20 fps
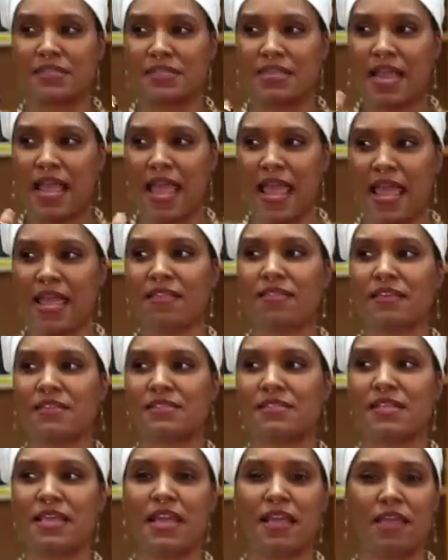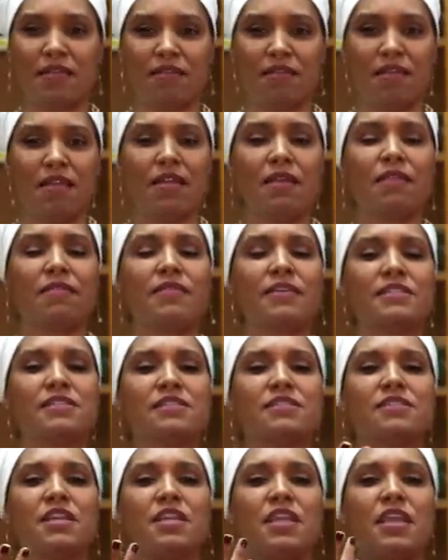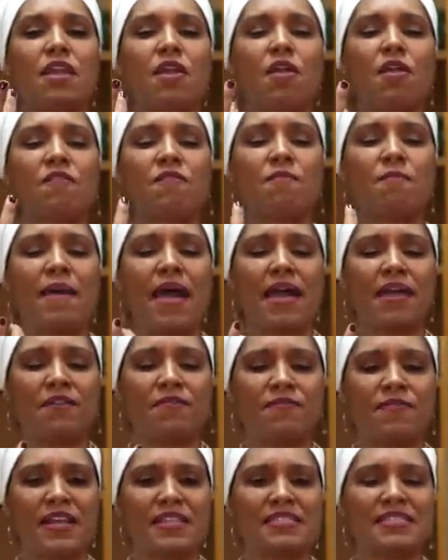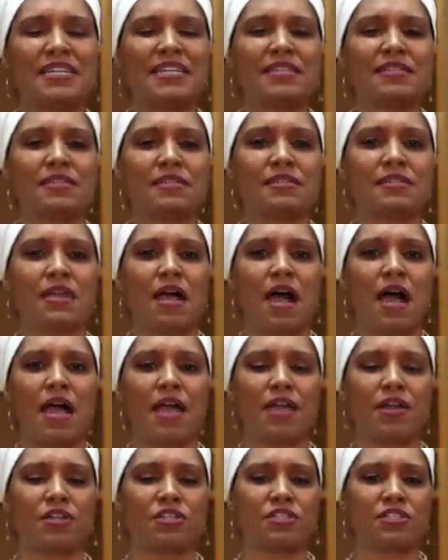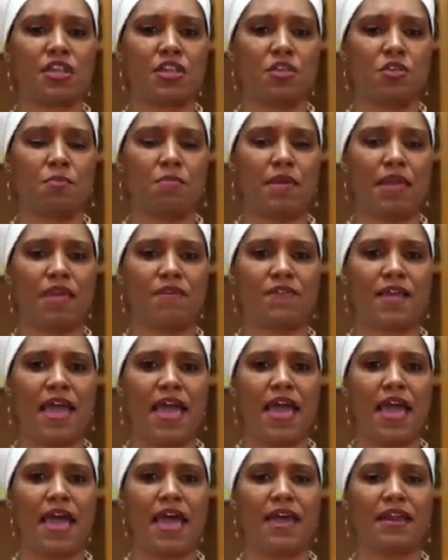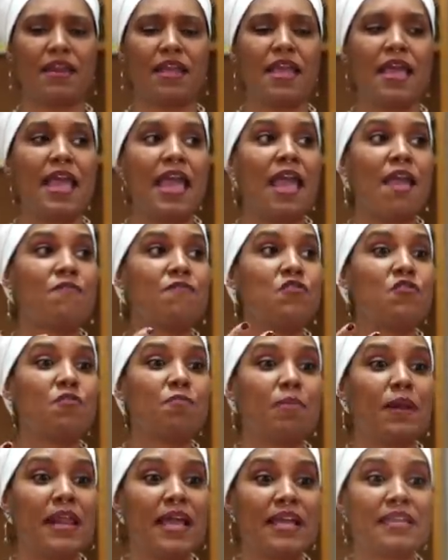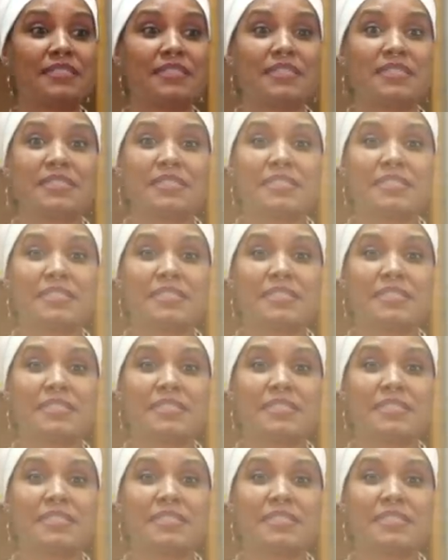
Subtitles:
take this in. This is a year of manifesting desires that you may have had. If you've planted